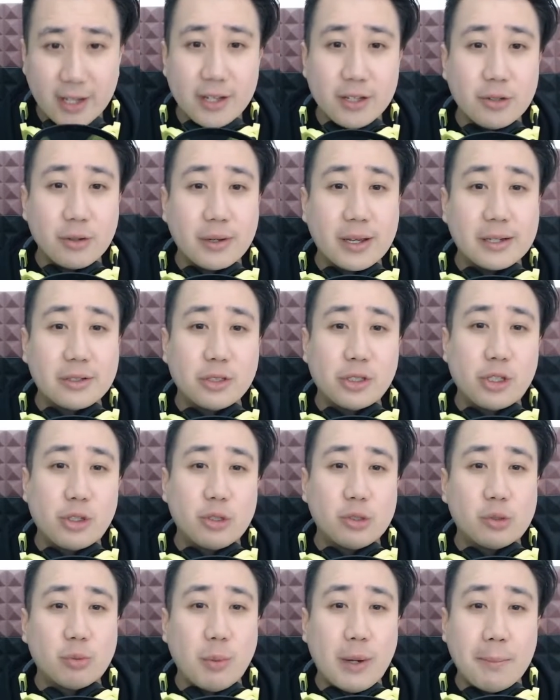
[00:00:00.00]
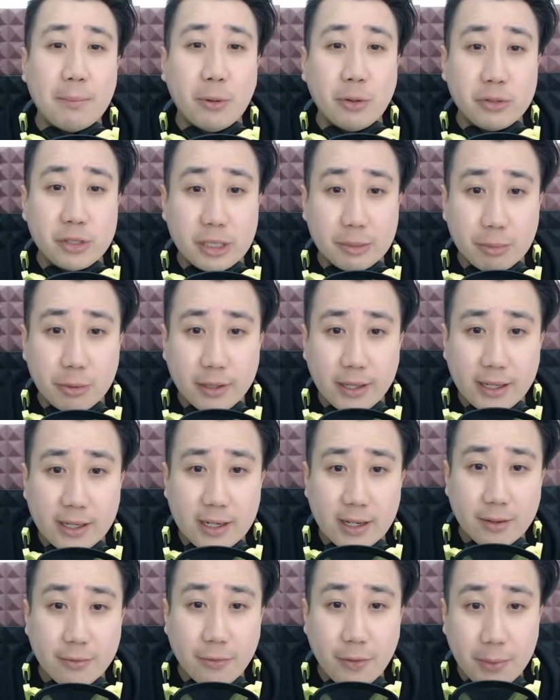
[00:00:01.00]
you get to choose 1 Boujack Brigade
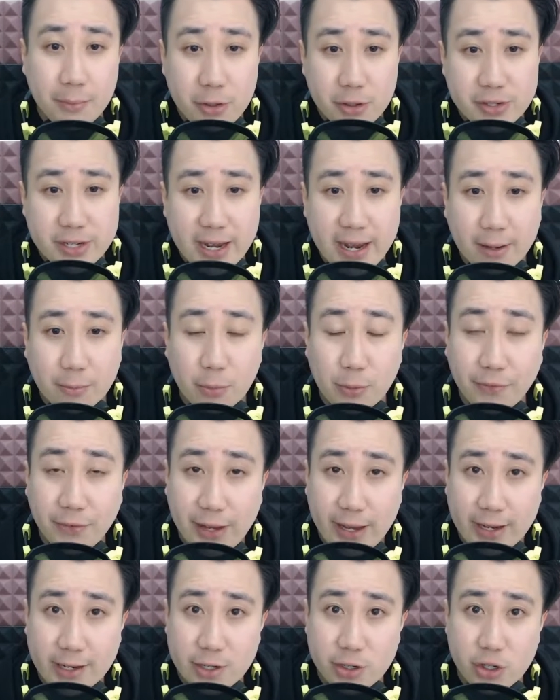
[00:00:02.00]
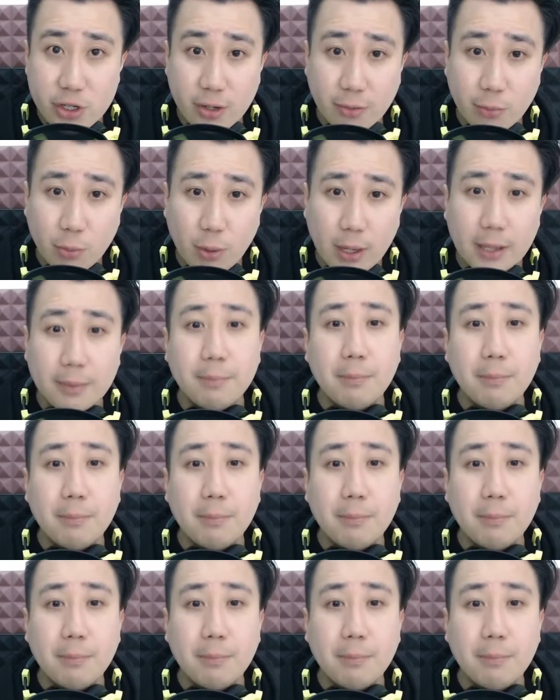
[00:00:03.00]
card from your deck with an energy of 1,